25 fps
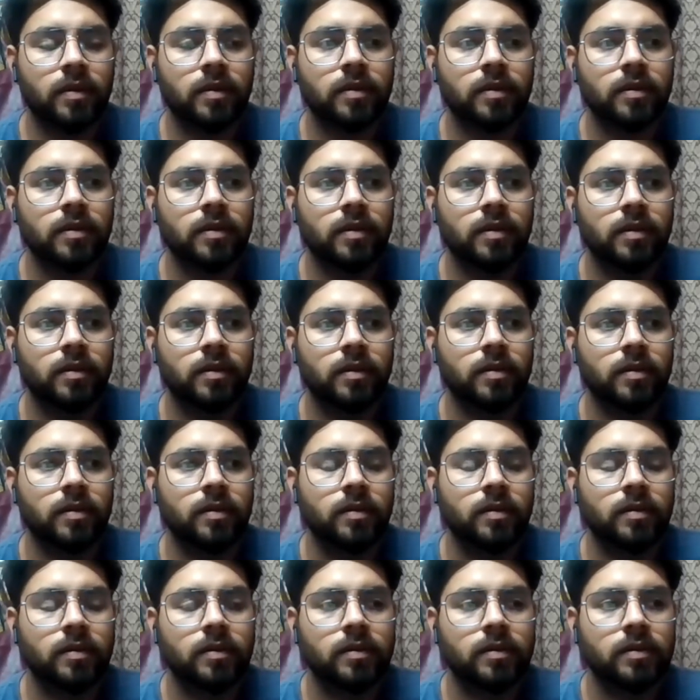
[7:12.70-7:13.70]

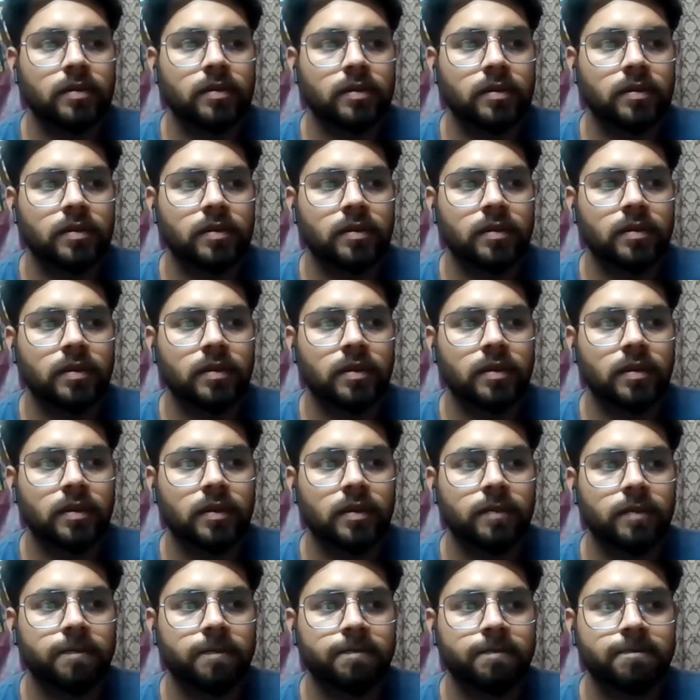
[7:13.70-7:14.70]

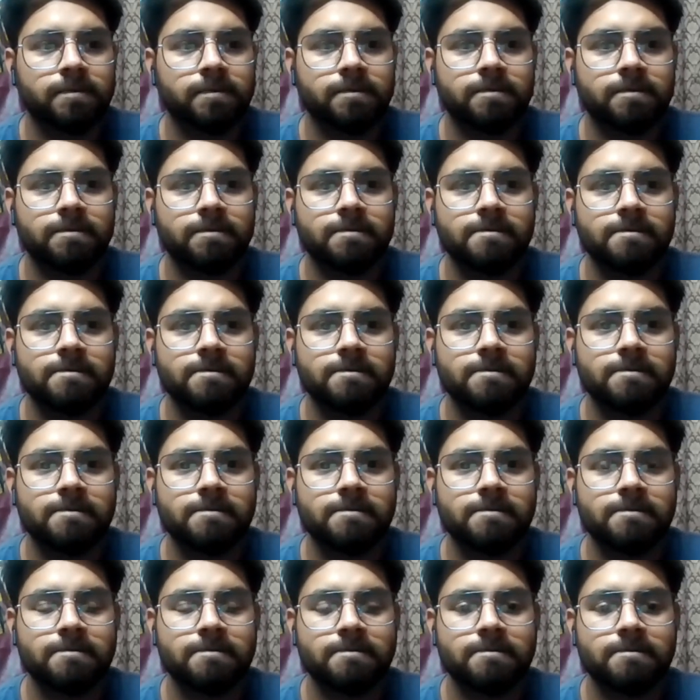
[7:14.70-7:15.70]

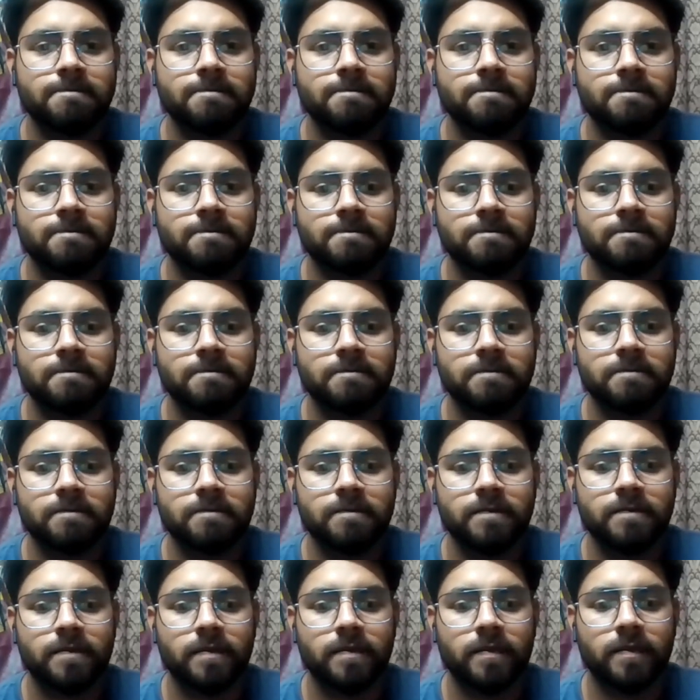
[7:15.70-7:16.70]

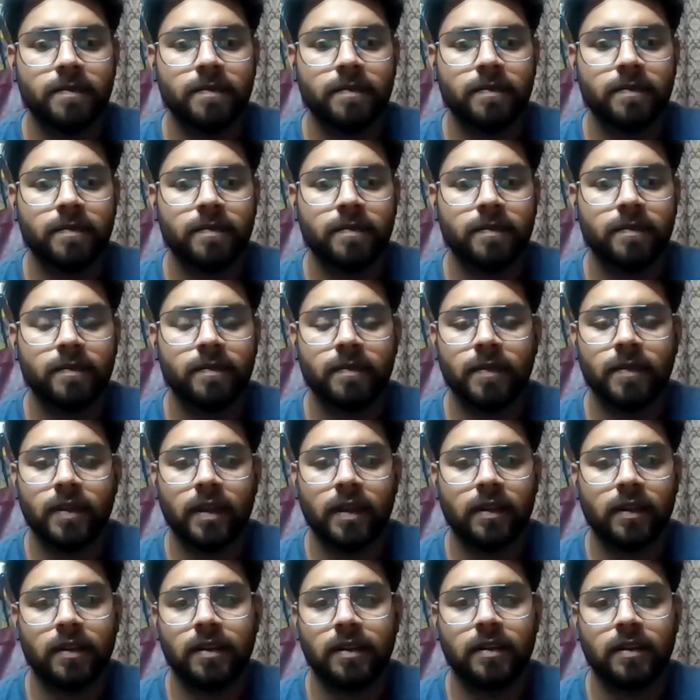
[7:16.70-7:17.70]

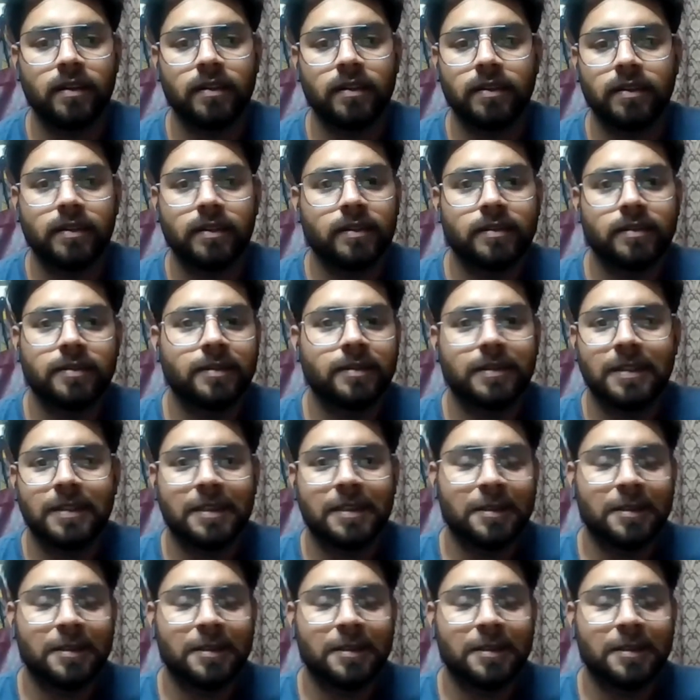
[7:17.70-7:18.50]
(silence)